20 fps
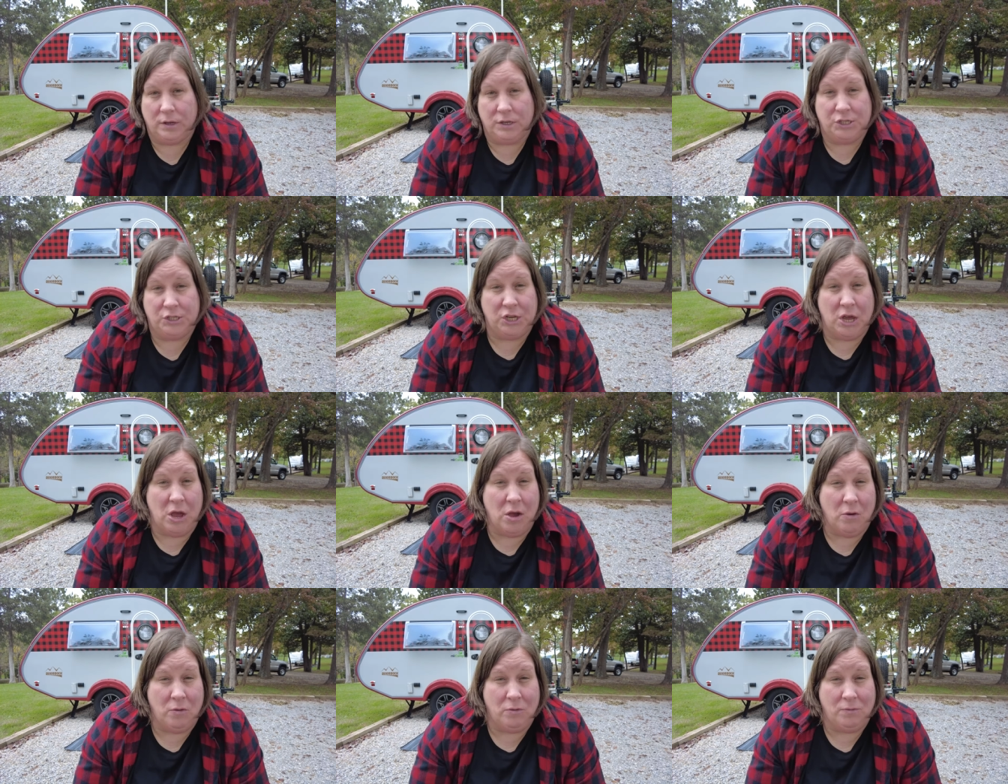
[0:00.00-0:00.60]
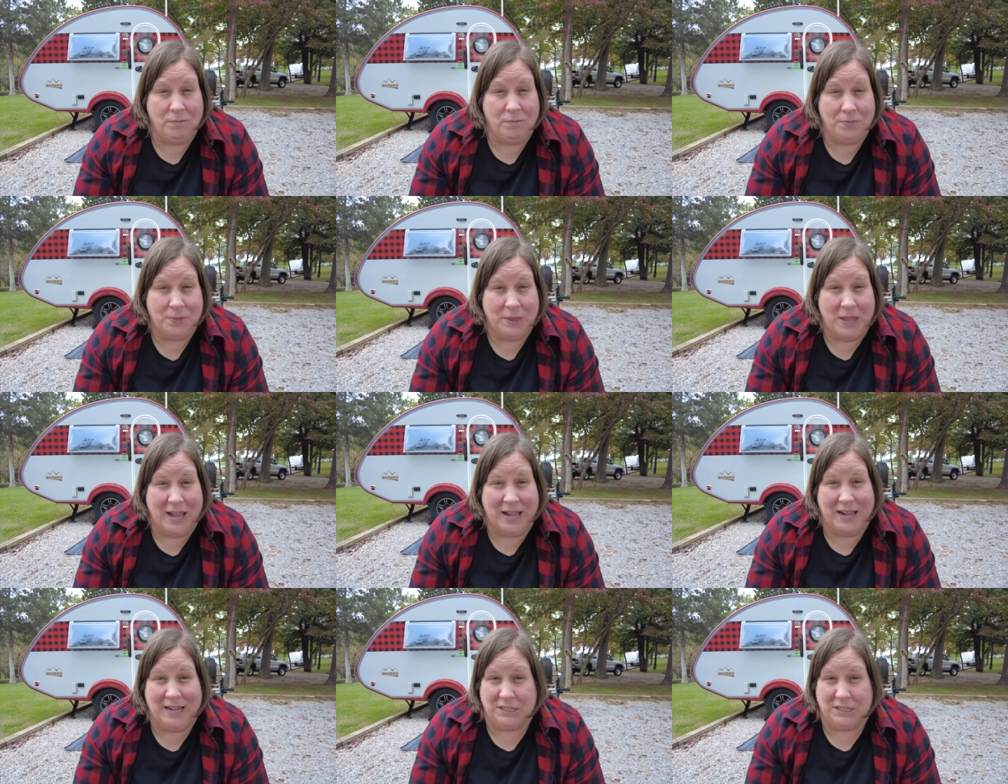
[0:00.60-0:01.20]
So,
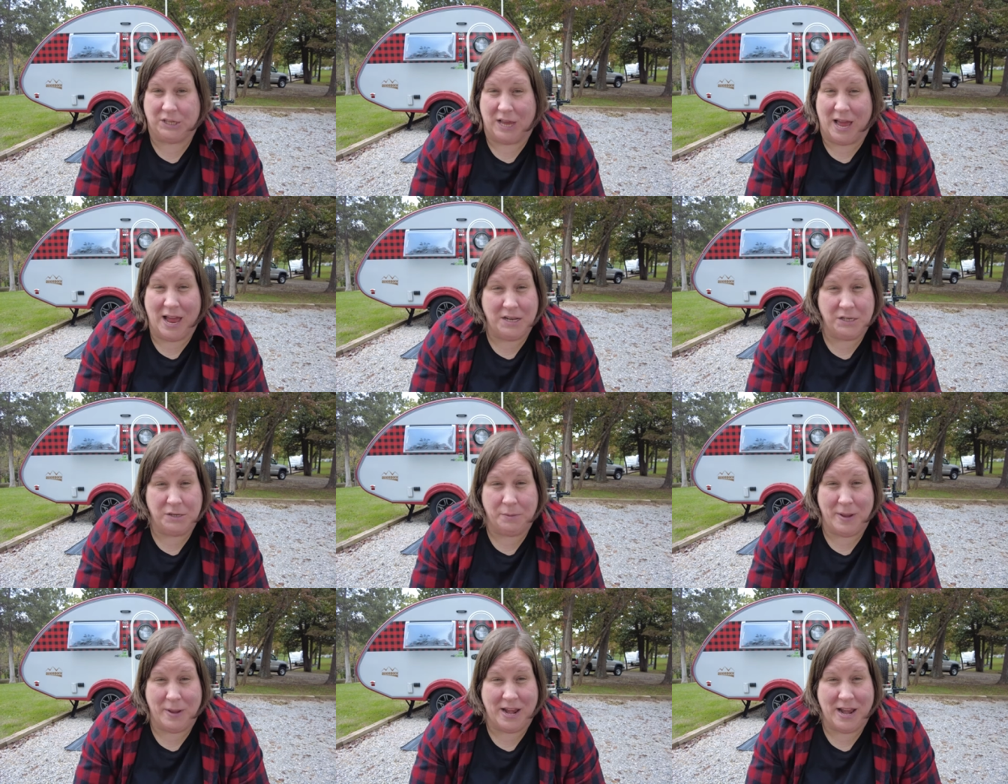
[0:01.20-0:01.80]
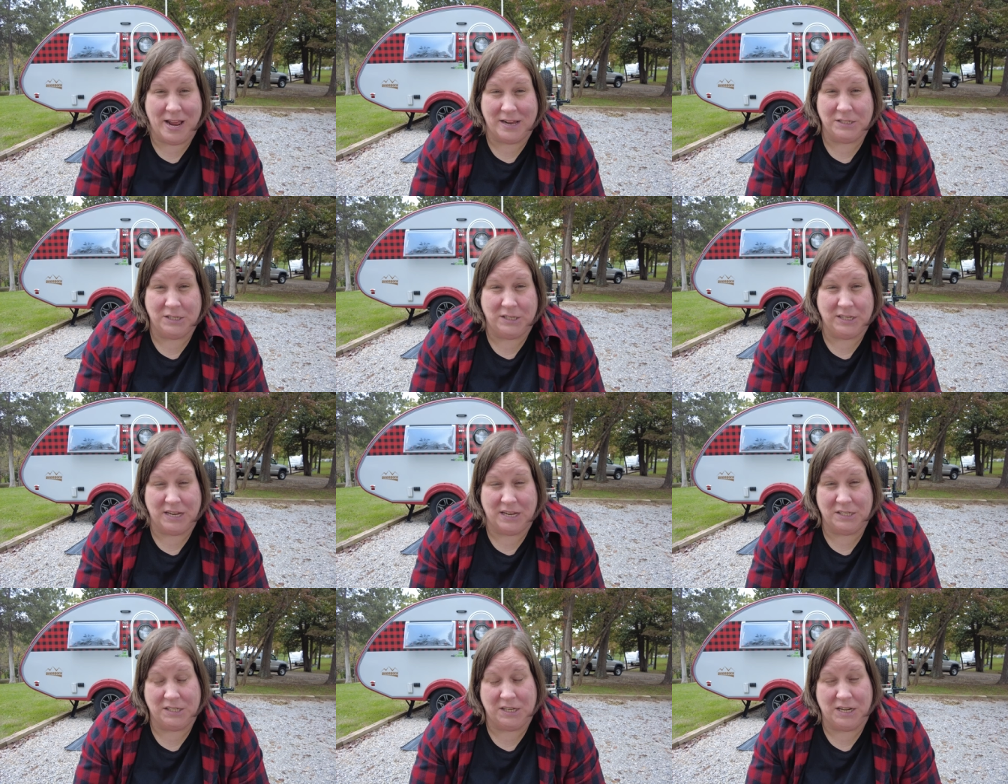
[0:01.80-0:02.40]
it's on to my next
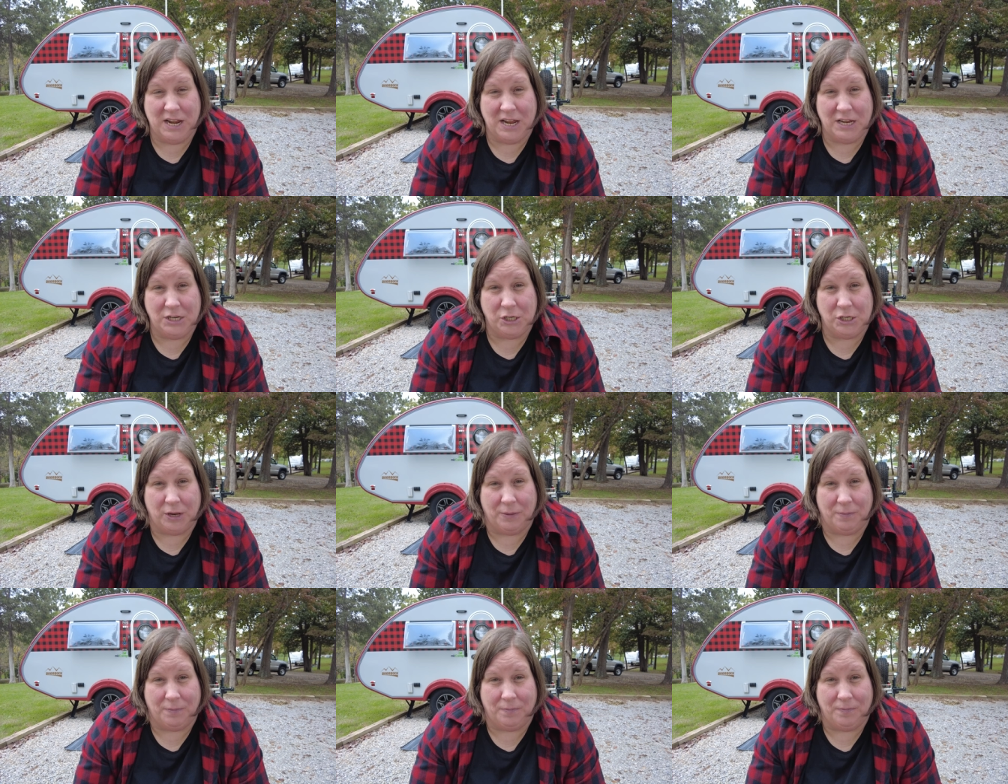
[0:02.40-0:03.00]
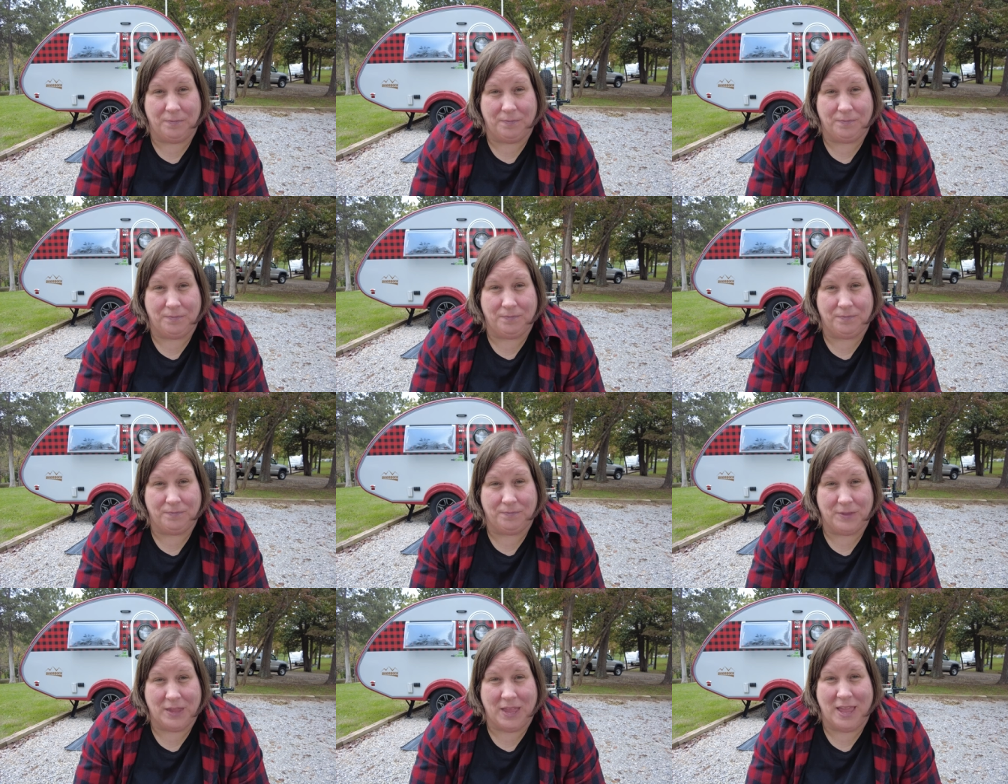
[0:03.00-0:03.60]
destination.
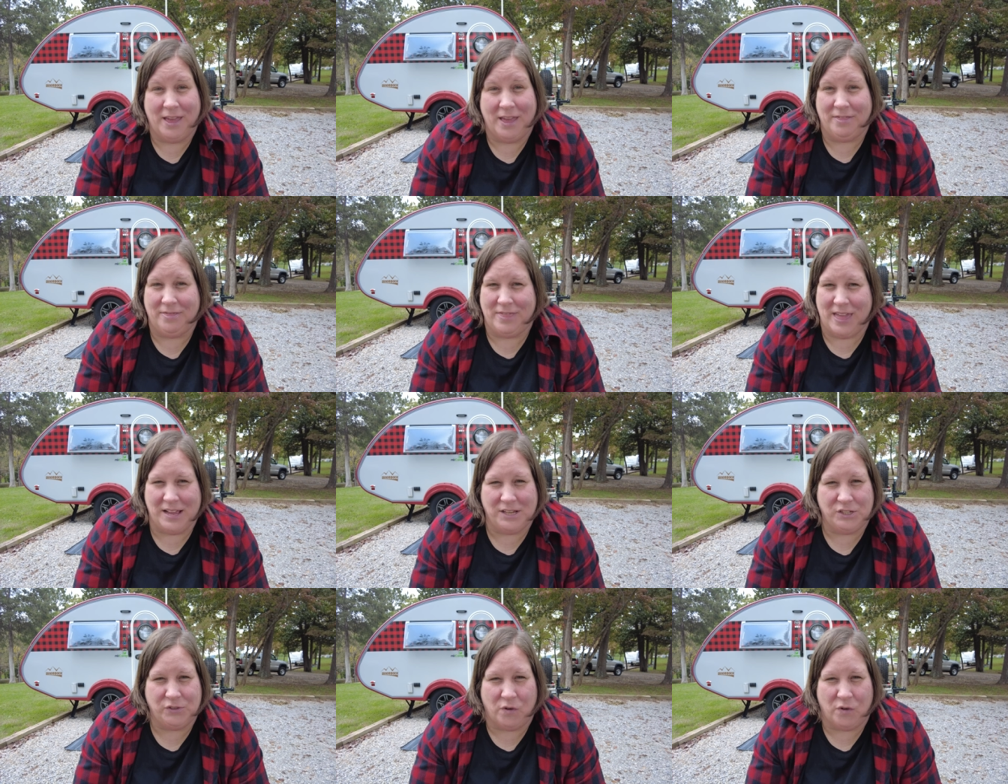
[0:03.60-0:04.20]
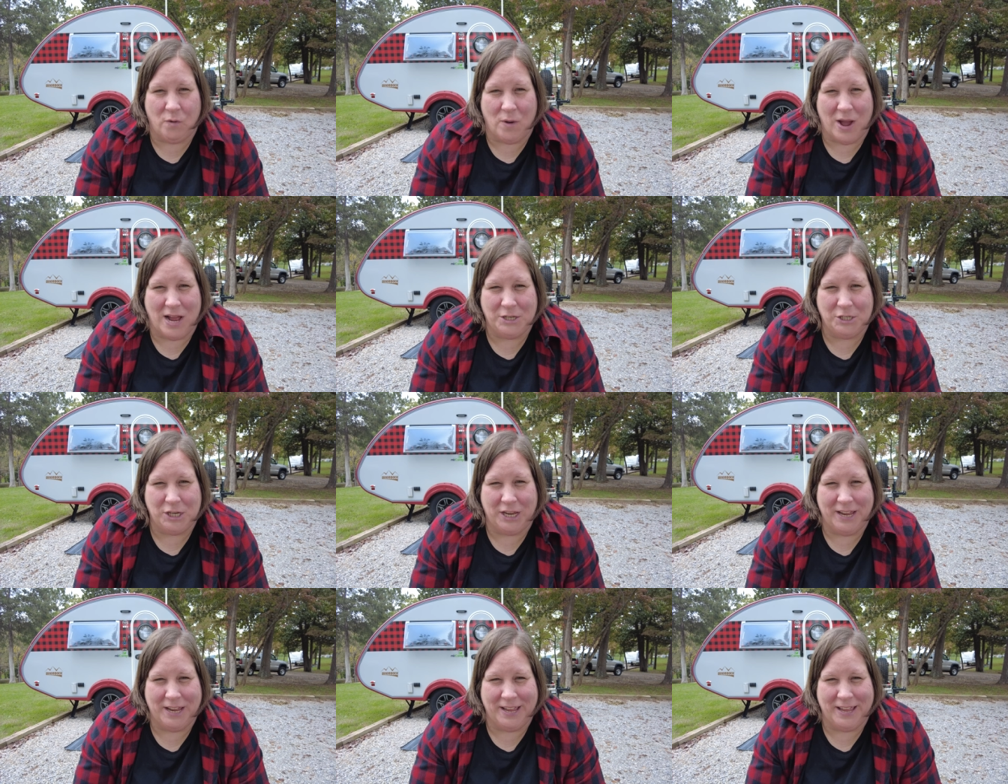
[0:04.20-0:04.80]
Thanks for
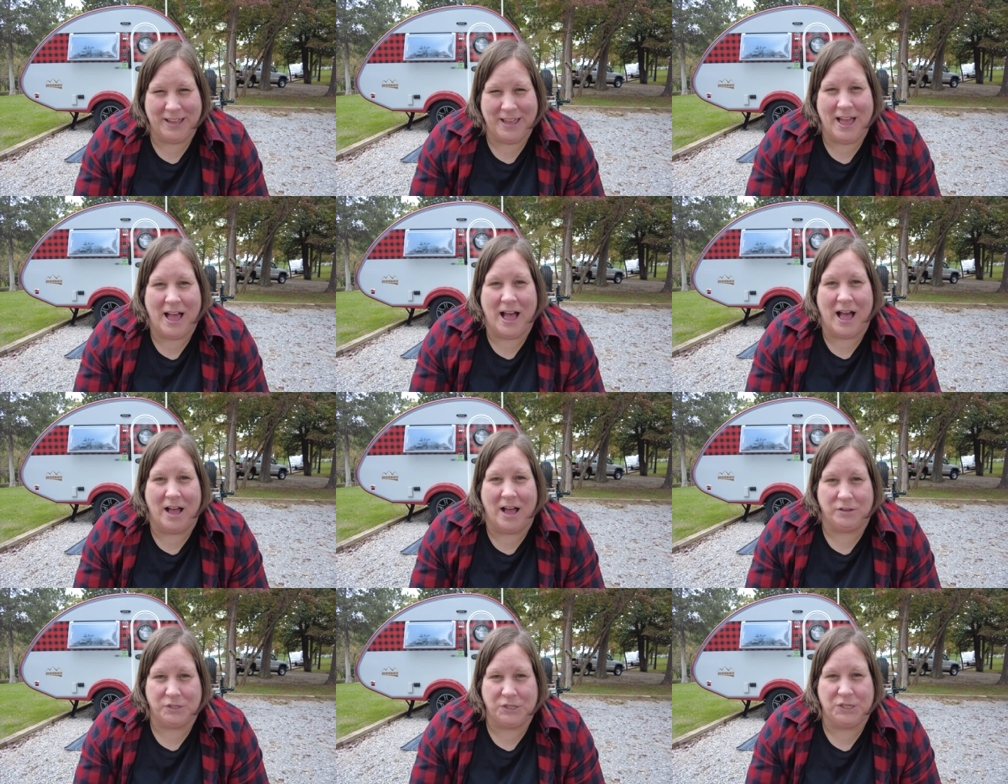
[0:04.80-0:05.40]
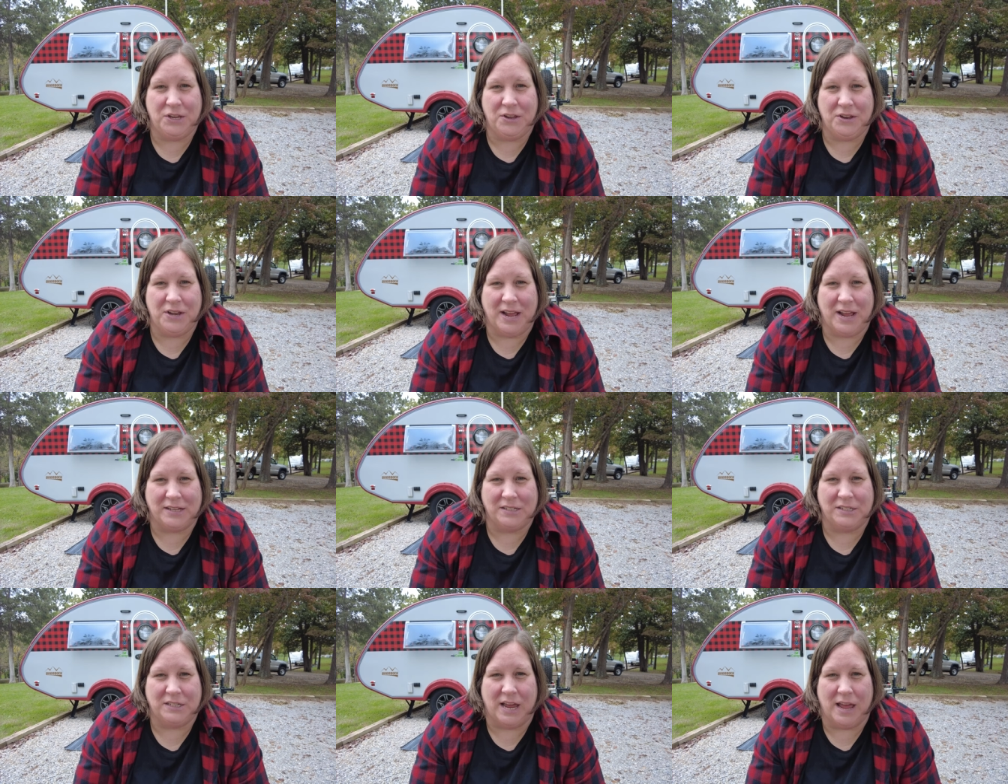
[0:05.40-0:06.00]
watching. I'll see you
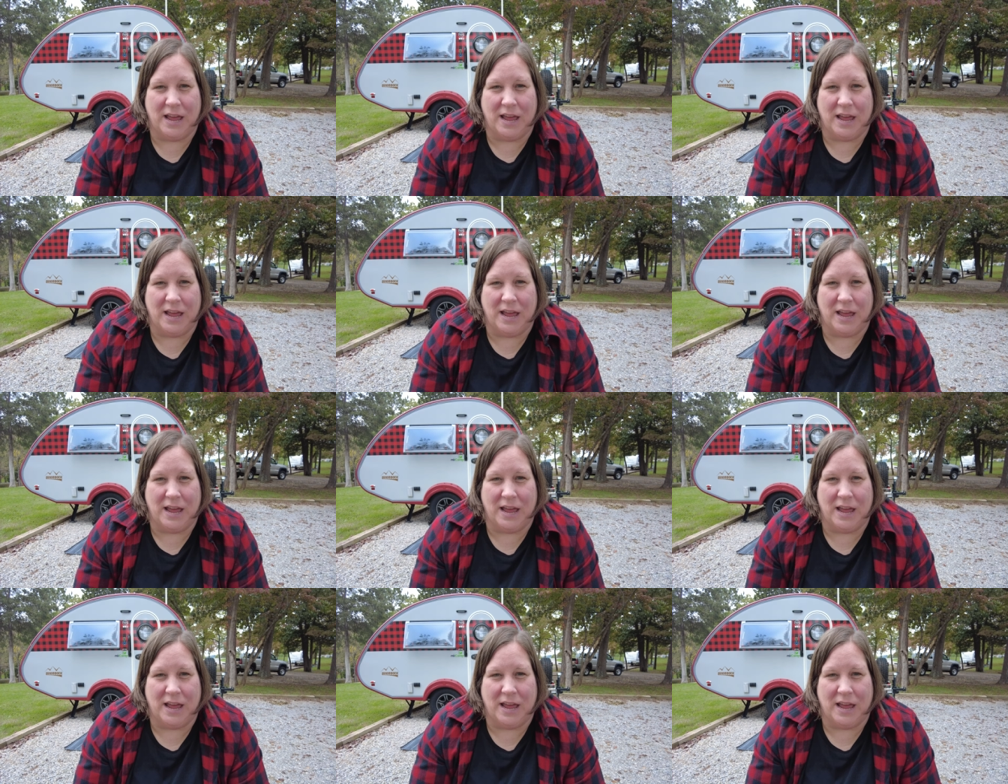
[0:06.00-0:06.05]
next